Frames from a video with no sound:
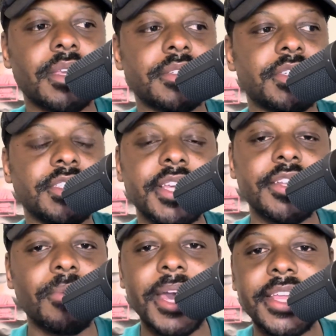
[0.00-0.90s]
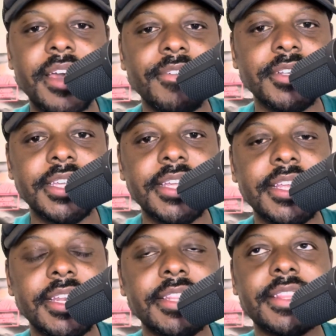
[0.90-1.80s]
She said nobody ever did
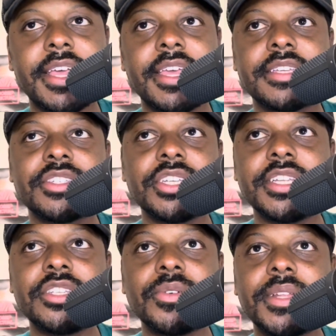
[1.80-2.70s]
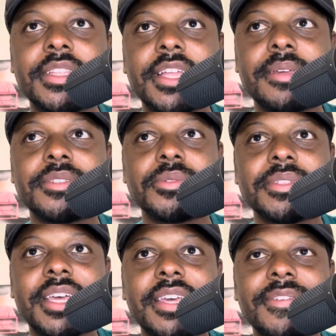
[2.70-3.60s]
anything. She didn't do anything. She was
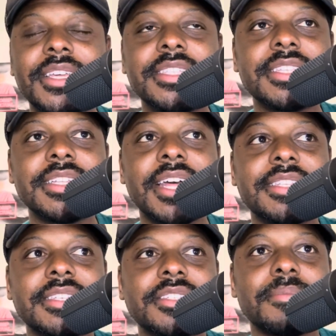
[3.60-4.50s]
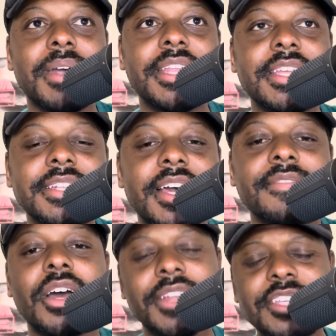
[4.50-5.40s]
like, if he did that to somebody he loved.
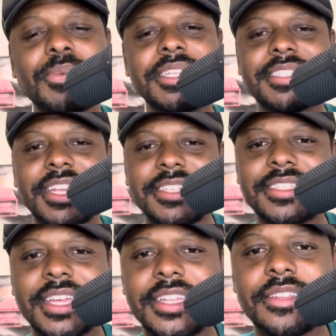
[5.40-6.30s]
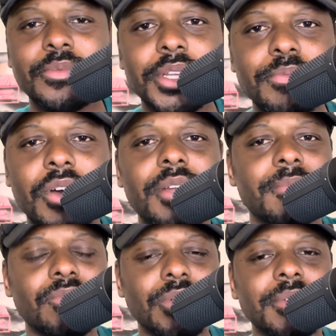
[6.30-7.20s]
Oh, that's what he said. He said when he brought him in
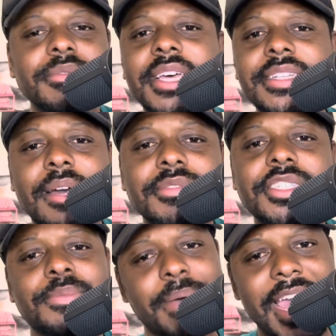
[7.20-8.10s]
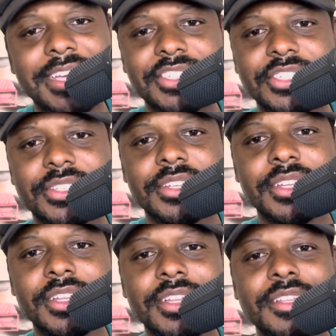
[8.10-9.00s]
the room, he was like, that was just passion.
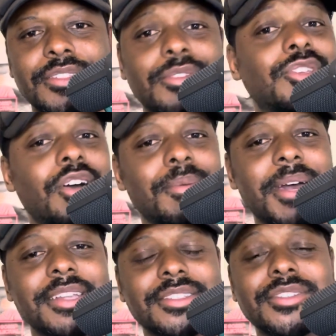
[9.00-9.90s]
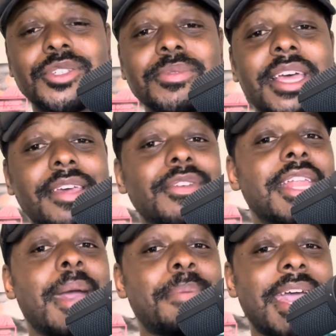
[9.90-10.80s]
Don't talk about it. So she was like, if you're
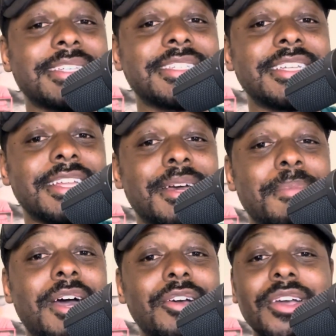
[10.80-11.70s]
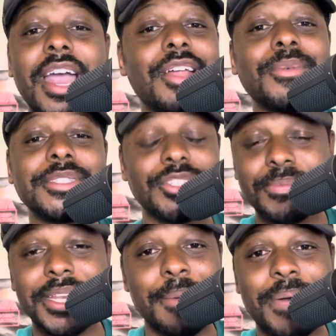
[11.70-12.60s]
that passionate about her, I don't want you to
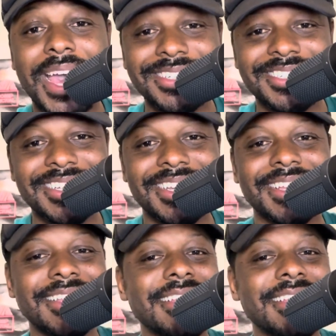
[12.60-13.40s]
be that passionate